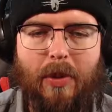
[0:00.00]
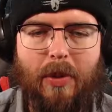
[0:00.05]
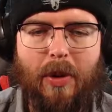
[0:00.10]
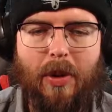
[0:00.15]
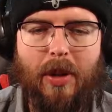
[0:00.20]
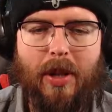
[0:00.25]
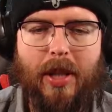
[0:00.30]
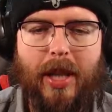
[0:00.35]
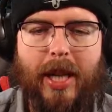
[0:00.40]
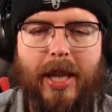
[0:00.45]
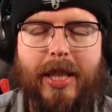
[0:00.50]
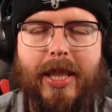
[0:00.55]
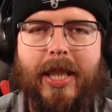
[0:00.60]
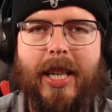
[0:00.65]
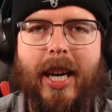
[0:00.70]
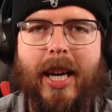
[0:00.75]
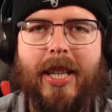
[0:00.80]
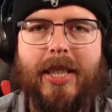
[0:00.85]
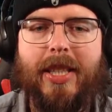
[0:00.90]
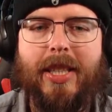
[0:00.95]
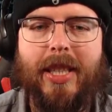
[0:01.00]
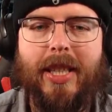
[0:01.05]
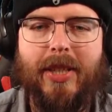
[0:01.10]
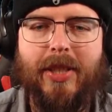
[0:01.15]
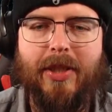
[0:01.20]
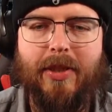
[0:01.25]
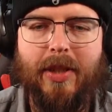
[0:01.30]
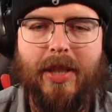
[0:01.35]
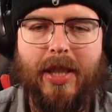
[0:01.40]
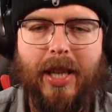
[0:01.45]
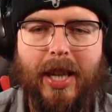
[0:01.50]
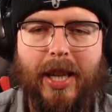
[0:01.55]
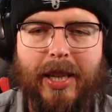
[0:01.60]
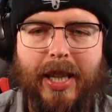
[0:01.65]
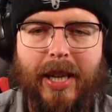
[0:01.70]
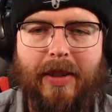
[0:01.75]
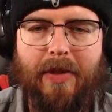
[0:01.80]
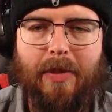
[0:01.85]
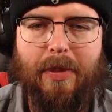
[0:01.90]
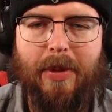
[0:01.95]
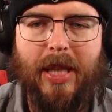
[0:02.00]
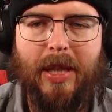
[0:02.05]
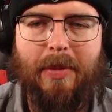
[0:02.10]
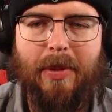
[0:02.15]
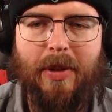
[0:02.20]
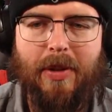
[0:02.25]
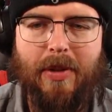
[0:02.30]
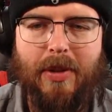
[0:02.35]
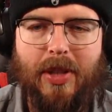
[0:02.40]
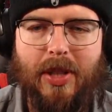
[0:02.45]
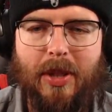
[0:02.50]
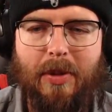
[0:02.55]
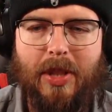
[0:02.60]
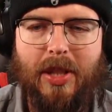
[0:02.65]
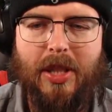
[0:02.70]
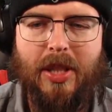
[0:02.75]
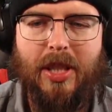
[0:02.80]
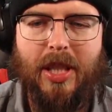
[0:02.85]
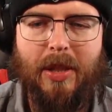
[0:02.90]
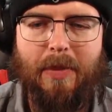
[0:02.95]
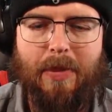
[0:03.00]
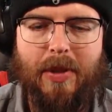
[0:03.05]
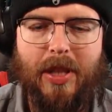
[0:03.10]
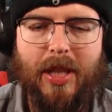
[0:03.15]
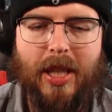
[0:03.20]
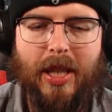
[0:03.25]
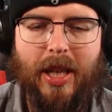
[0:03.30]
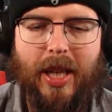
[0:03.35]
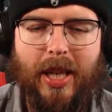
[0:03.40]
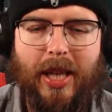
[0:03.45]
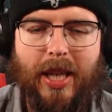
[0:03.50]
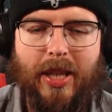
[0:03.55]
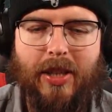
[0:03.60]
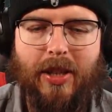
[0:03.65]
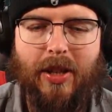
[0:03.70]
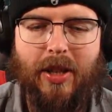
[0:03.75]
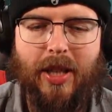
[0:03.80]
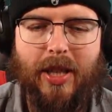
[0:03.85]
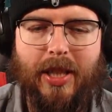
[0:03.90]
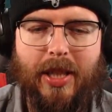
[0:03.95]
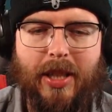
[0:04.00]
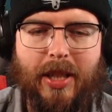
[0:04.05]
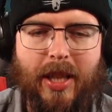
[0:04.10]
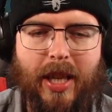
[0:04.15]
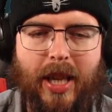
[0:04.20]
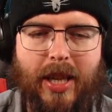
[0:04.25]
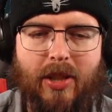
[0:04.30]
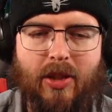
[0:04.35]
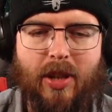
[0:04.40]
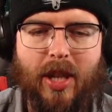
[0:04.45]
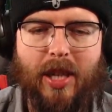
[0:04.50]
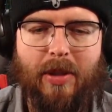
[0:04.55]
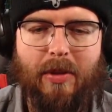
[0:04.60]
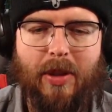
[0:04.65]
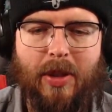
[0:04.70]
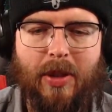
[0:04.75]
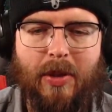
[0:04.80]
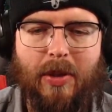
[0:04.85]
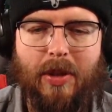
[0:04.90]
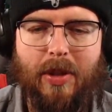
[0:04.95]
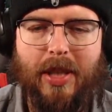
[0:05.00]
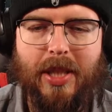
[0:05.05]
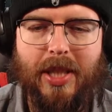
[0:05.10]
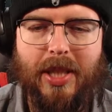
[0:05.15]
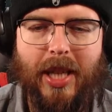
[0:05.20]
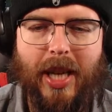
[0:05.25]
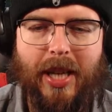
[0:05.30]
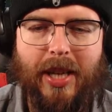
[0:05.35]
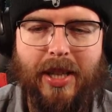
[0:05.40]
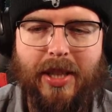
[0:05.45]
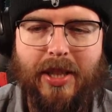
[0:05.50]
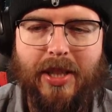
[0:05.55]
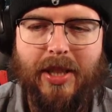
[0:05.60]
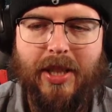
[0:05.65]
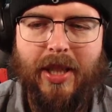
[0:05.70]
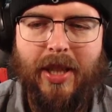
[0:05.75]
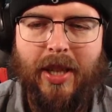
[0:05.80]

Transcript: ruin like the cutscenes or anything like that for people, so we're just gonna pretend like I totally didn't like try to record the start of this